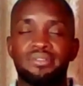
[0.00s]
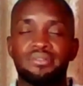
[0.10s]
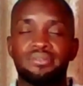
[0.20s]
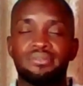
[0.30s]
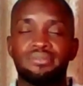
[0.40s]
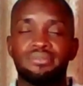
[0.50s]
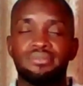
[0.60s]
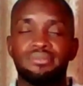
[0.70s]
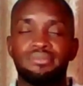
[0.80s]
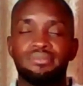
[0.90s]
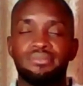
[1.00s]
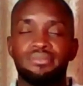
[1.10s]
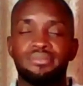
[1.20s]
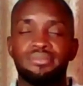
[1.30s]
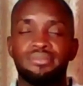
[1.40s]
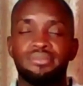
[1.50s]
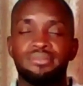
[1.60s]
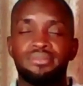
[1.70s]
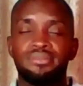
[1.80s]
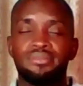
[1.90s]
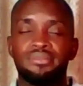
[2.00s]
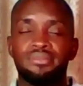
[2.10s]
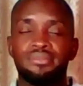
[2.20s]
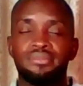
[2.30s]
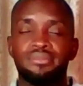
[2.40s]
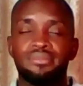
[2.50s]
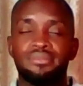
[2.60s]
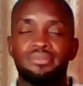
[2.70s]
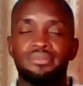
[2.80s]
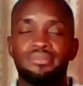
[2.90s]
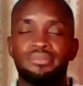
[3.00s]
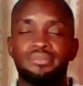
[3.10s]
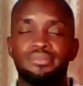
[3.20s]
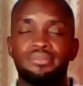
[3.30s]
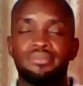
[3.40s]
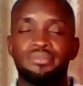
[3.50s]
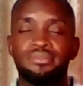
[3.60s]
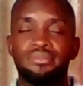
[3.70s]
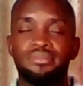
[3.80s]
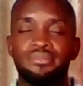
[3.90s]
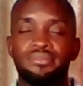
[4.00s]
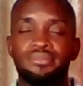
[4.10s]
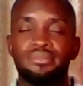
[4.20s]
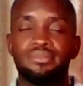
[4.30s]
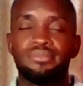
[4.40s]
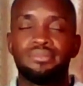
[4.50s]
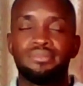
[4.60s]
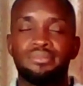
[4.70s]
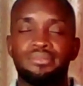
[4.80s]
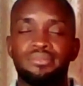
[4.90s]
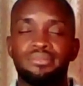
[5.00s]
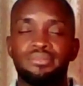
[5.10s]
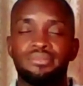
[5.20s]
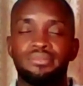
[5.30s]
(silence)